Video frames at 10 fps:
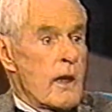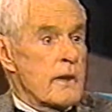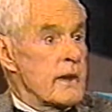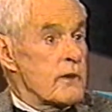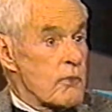
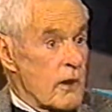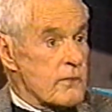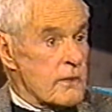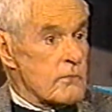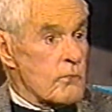And any drug
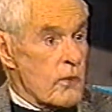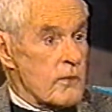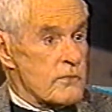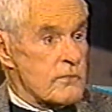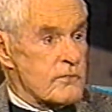that
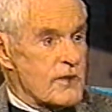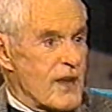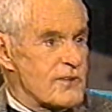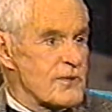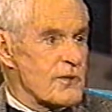works,
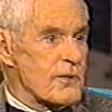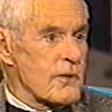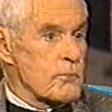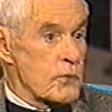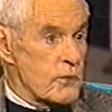changes
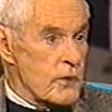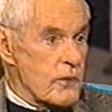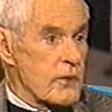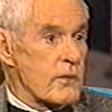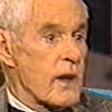your mood
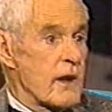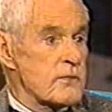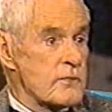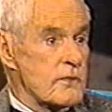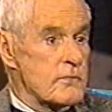or your
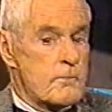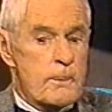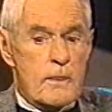consciousness,